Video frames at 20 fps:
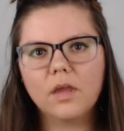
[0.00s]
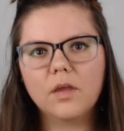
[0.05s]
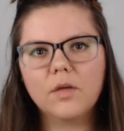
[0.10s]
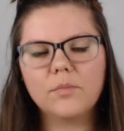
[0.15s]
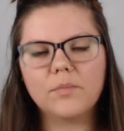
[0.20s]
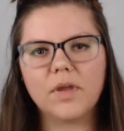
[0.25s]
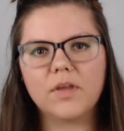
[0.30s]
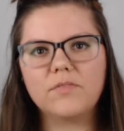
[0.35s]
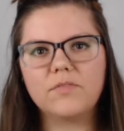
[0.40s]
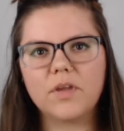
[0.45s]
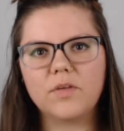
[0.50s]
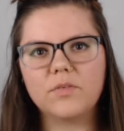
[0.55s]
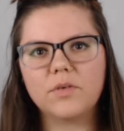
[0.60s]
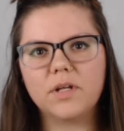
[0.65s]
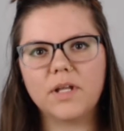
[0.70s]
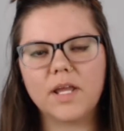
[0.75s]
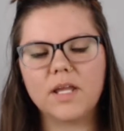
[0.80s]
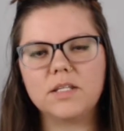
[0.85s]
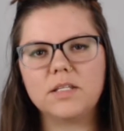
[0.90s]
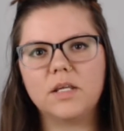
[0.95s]
My
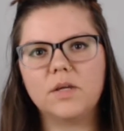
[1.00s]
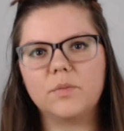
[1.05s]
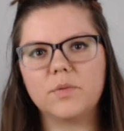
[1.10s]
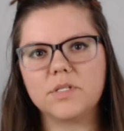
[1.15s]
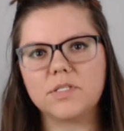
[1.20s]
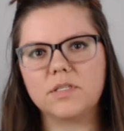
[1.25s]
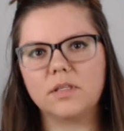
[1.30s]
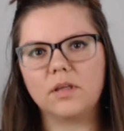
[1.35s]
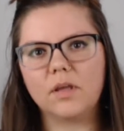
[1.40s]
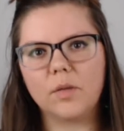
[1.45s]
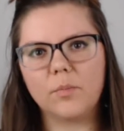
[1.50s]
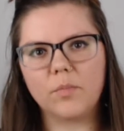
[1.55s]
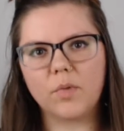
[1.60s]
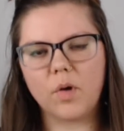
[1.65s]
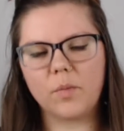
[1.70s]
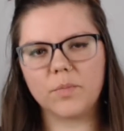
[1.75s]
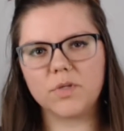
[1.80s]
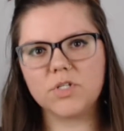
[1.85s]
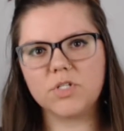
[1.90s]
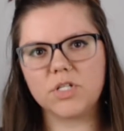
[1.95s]
favorite idea was the
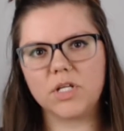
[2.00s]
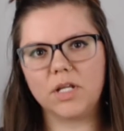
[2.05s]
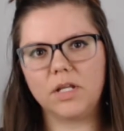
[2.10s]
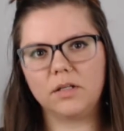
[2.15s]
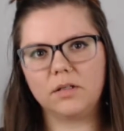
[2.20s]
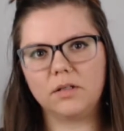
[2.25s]
gumball machine.